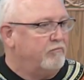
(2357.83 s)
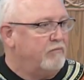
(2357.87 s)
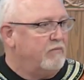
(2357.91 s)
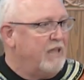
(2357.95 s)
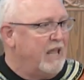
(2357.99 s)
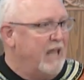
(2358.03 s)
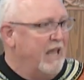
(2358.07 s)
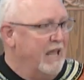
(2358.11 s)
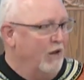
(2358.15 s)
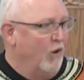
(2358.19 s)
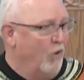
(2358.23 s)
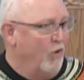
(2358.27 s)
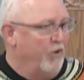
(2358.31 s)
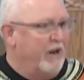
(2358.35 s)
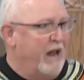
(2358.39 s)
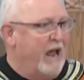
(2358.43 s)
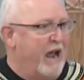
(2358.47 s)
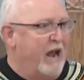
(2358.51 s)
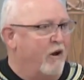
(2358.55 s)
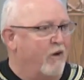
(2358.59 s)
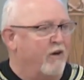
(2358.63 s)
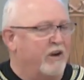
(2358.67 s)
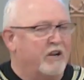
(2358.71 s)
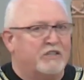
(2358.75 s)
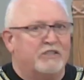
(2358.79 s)
And Lori and I
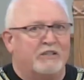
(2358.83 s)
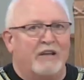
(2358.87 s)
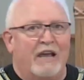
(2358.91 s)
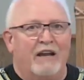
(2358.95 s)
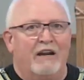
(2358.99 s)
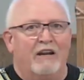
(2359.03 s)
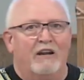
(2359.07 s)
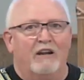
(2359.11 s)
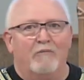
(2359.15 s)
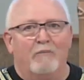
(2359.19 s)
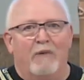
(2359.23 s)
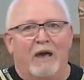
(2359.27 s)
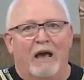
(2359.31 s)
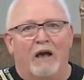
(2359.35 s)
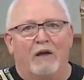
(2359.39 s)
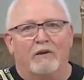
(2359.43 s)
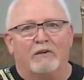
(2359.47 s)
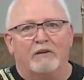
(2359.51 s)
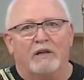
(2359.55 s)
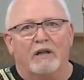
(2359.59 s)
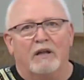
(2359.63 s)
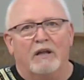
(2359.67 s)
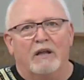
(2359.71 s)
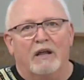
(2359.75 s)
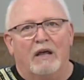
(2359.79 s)
are excited
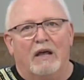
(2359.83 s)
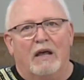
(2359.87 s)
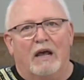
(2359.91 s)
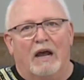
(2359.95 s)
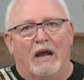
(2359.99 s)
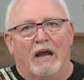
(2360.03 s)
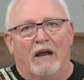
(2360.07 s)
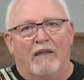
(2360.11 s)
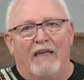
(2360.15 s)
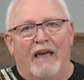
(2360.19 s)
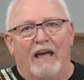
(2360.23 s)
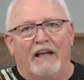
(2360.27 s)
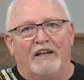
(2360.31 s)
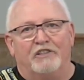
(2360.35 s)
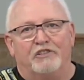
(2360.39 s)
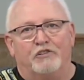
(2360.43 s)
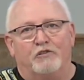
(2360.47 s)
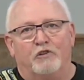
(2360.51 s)
about that